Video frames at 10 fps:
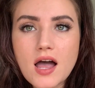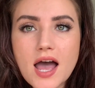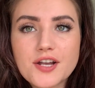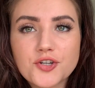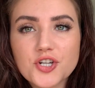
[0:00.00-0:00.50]

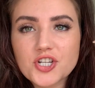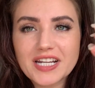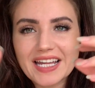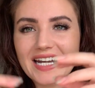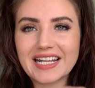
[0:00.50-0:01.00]
And
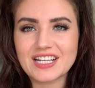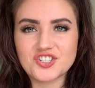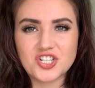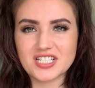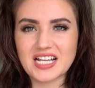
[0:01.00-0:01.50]
Christianity
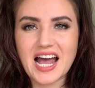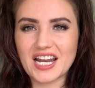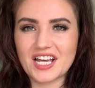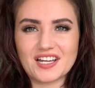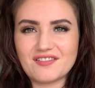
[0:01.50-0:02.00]
has just kind
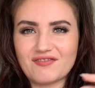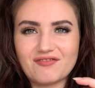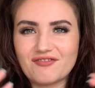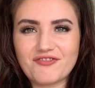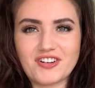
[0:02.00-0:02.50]

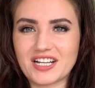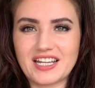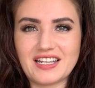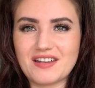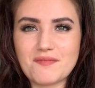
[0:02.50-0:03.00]
of
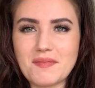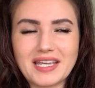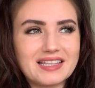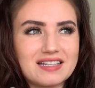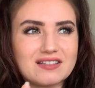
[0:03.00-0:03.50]
fucking
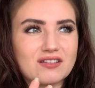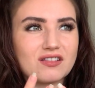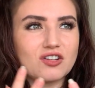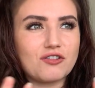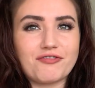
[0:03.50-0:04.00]
made this
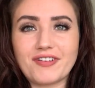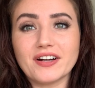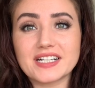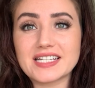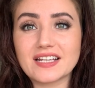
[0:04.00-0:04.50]
little
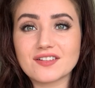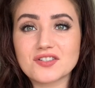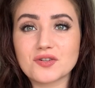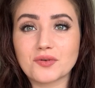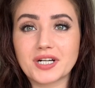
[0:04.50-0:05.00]
fairy tale
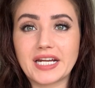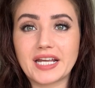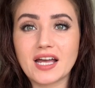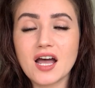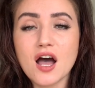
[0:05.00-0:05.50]

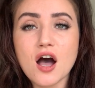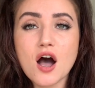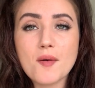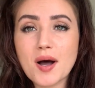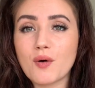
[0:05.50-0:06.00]
story
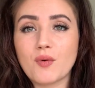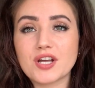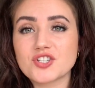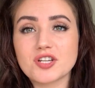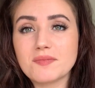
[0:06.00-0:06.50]
about
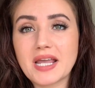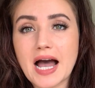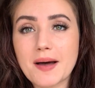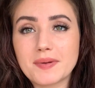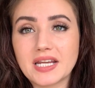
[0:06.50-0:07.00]
what should be
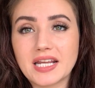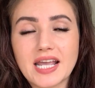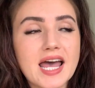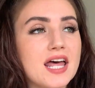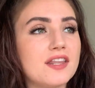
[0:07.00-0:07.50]
happening,
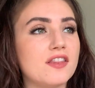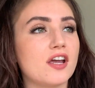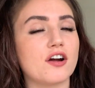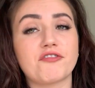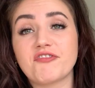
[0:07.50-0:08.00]
and they
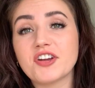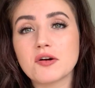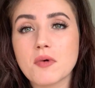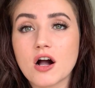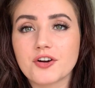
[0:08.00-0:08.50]
are
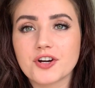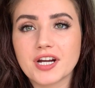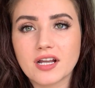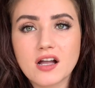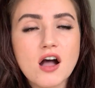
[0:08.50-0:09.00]

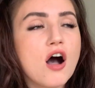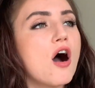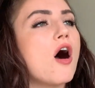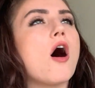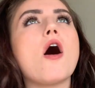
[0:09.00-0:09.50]
fear-mongering
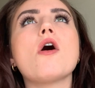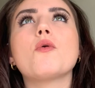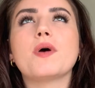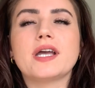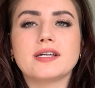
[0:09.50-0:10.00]

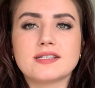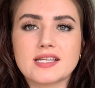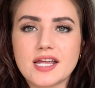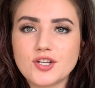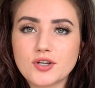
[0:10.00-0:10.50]
always.
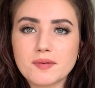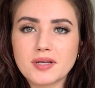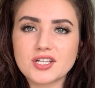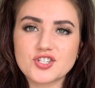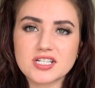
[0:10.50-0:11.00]
And you can
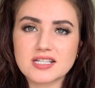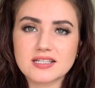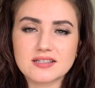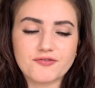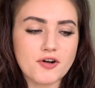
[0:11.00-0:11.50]
be a
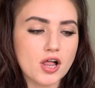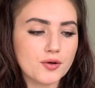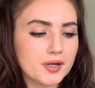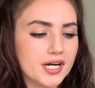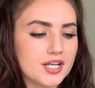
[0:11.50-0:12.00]
Jesus
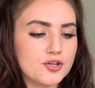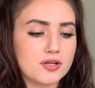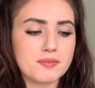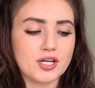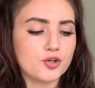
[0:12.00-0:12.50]
follower, and you
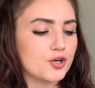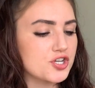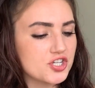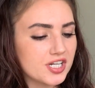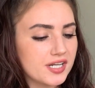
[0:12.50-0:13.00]
can be a
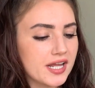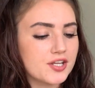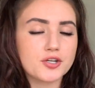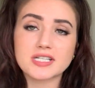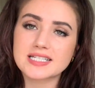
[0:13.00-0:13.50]
Christian, and
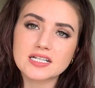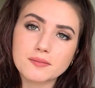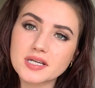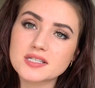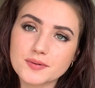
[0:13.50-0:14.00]
you can still
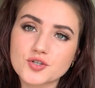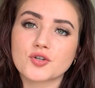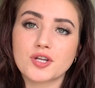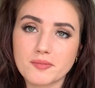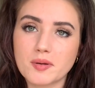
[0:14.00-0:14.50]
be a spiritual
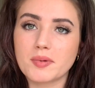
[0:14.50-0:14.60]
human